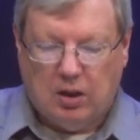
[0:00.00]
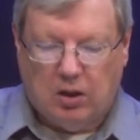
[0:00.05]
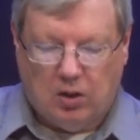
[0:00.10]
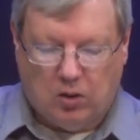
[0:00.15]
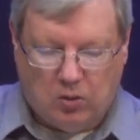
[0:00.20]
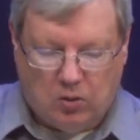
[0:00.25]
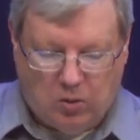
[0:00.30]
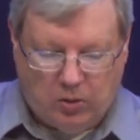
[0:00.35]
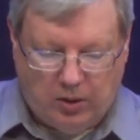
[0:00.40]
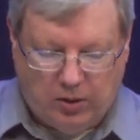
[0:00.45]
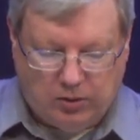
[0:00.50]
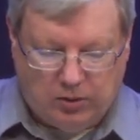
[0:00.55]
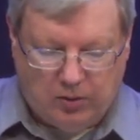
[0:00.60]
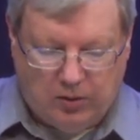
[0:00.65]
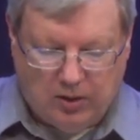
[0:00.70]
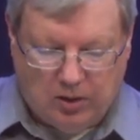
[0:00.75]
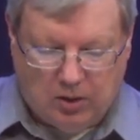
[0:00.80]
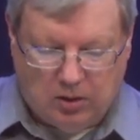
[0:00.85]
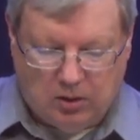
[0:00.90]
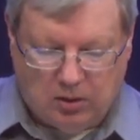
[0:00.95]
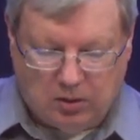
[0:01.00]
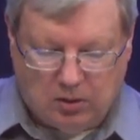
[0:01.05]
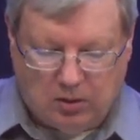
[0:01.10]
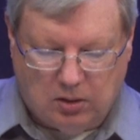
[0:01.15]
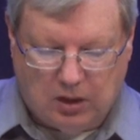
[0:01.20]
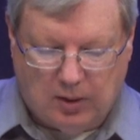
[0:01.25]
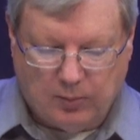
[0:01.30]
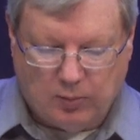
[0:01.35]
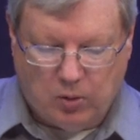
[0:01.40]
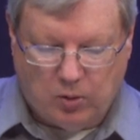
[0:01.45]
According to the
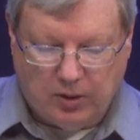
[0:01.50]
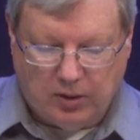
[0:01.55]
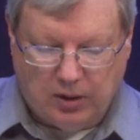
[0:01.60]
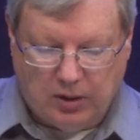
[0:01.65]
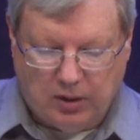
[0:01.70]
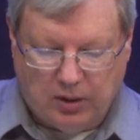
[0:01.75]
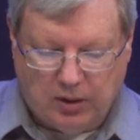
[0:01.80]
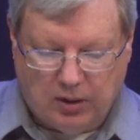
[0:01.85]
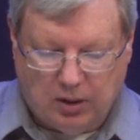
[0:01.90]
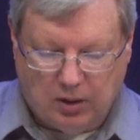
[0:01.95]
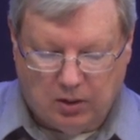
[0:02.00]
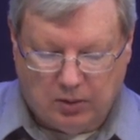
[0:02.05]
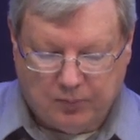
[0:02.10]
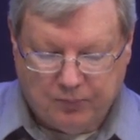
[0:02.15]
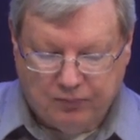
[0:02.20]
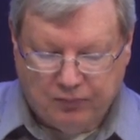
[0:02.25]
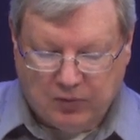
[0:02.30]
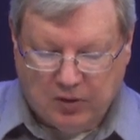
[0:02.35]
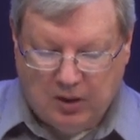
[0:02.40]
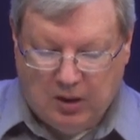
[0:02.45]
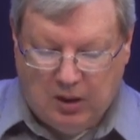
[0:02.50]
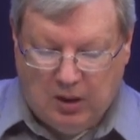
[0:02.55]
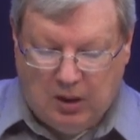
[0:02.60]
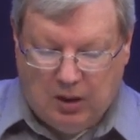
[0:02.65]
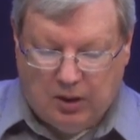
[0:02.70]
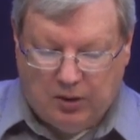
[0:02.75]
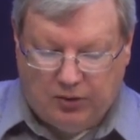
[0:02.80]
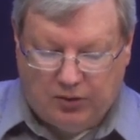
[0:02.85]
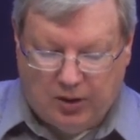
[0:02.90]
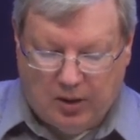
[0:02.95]
article, and I'm quoting here,
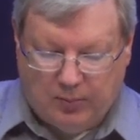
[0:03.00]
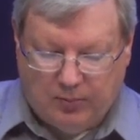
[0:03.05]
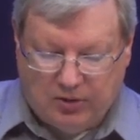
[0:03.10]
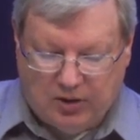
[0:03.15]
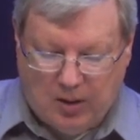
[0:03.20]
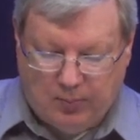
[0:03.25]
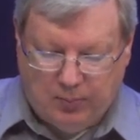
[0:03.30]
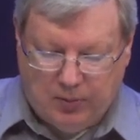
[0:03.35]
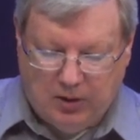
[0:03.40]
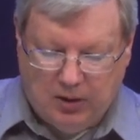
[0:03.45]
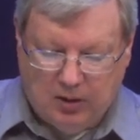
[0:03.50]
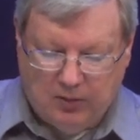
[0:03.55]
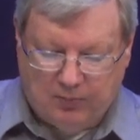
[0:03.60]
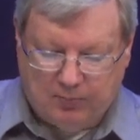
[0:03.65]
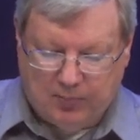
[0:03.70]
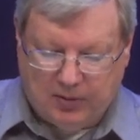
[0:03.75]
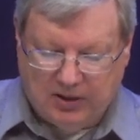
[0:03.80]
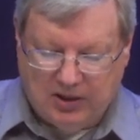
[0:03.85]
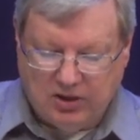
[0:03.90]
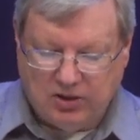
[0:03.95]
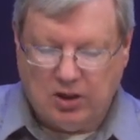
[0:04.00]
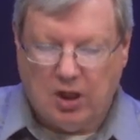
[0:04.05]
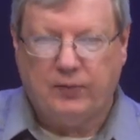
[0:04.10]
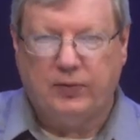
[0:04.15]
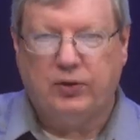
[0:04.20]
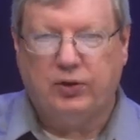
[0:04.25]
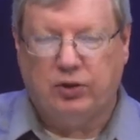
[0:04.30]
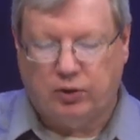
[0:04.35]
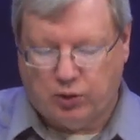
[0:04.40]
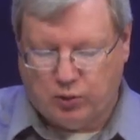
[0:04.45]
some Tempe police
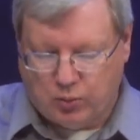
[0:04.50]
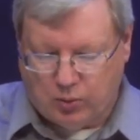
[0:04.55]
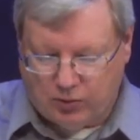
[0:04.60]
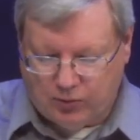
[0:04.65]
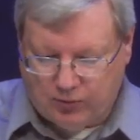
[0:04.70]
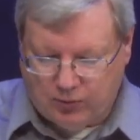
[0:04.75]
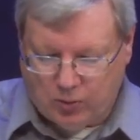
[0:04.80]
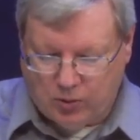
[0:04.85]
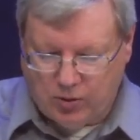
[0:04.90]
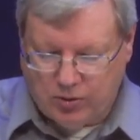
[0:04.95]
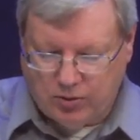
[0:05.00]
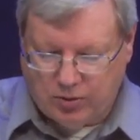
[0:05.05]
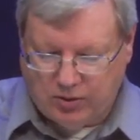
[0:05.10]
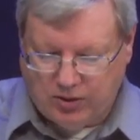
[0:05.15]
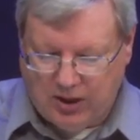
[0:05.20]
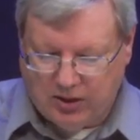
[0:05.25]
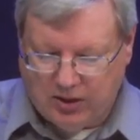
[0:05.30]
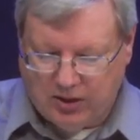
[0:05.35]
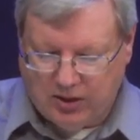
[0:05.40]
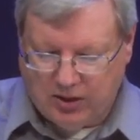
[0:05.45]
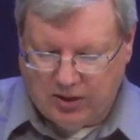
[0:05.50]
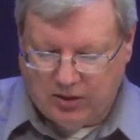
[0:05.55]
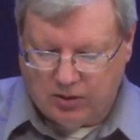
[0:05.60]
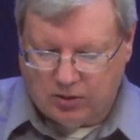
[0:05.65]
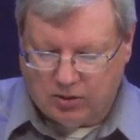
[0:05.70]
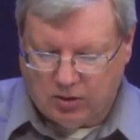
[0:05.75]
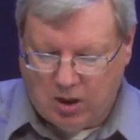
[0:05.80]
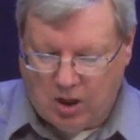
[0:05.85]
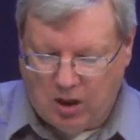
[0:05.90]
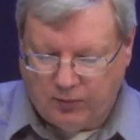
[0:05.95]
officers were forced to take their
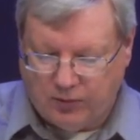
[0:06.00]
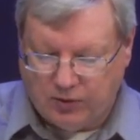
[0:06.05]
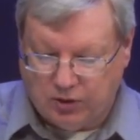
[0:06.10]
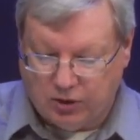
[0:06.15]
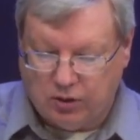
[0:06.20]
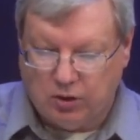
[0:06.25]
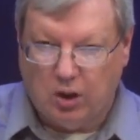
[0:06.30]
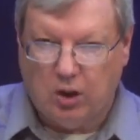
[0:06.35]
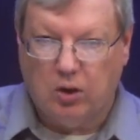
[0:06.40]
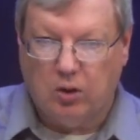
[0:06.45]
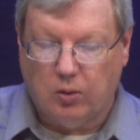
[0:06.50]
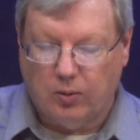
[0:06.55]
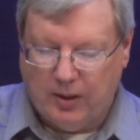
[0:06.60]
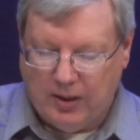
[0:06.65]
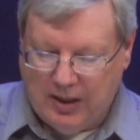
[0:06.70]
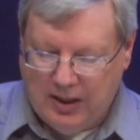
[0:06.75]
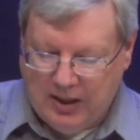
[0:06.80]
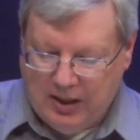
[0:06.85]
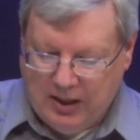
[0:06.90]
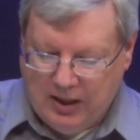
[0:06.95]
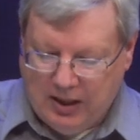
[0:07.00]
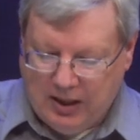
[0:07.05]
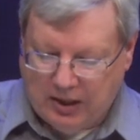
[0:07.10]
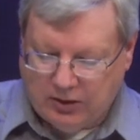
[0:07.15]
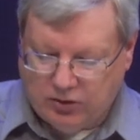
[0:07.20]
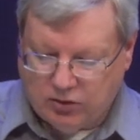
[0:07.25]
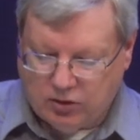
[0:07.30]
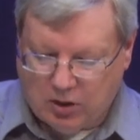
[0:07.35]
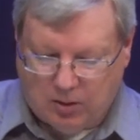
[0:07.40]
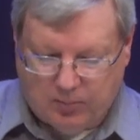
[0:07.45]
coffee to go
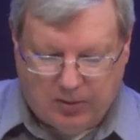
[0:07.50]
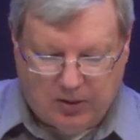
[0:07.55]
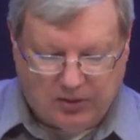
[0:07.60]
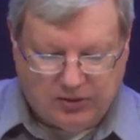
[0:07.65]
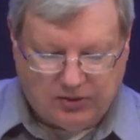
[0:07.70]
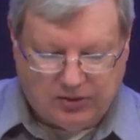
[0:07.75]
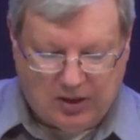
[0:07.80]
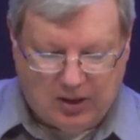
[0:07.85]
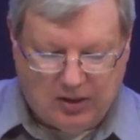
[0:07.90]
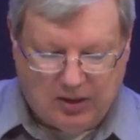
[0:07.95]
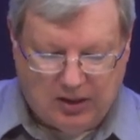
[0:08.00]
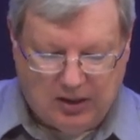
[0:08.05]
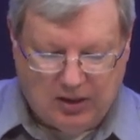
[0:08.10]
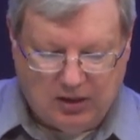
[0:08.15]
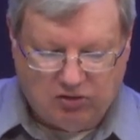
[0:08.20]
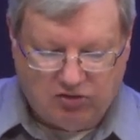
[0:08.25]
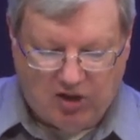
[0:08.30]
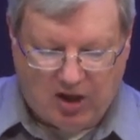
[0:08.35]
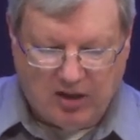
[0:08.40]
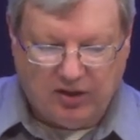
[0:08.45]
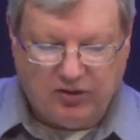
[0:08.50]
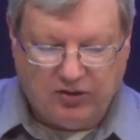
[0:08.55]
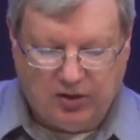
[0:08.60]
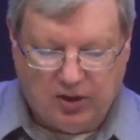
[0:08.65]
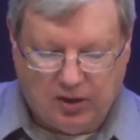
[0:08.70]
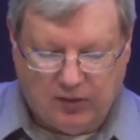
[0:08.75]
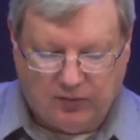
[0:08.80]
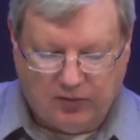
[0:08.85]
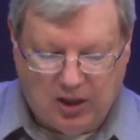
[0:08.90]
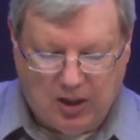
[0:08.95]
at Starbucks in the East Valley
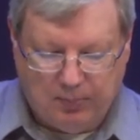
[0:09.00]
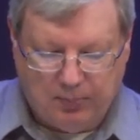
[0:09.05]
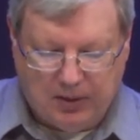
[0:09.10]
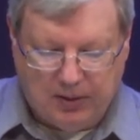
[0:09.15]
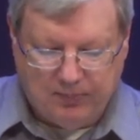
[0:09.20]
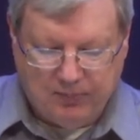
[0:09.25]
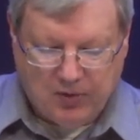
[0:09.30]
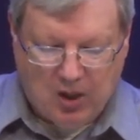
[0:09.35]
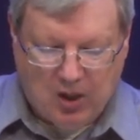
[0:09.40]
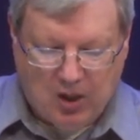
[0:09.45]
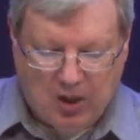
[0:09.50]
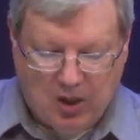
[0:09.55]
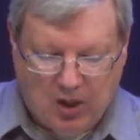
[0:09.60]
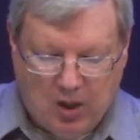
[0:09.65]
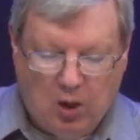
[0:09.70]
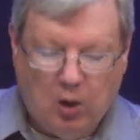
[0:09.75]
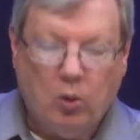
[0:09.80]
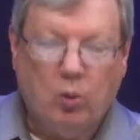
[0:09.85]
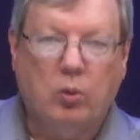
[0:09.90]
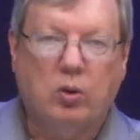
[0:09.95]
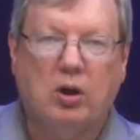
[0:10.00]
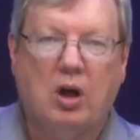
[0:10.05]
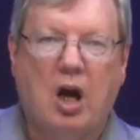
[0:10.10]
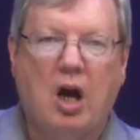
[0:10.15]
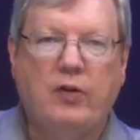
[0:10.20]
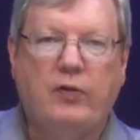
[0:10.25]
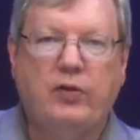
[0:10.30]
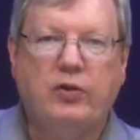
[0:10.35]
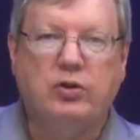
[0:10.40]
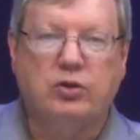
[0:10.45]
city of Tempe, where
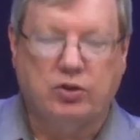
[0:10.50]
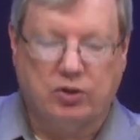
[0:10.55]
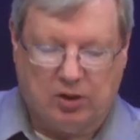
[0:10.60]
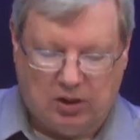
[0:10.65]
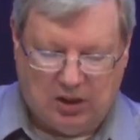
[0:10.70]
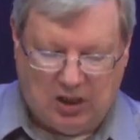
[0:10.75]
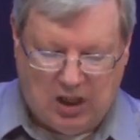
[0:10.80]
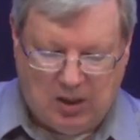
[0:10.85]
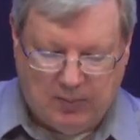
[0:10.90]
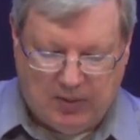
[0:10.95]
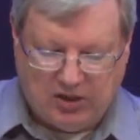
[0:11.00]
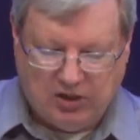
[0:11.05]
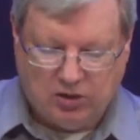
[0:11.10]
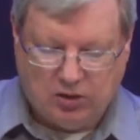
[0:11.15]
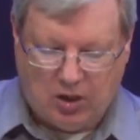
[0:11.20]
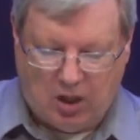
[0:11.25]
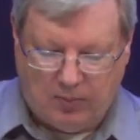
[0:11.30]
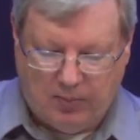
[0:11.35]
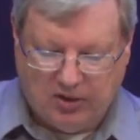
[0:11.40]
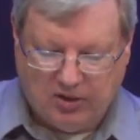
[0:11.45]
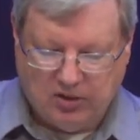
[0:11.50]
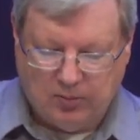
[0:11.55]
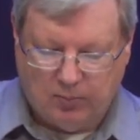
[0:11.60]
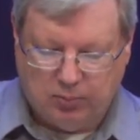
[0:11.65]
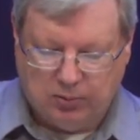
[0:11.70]
officers claim a Starbucks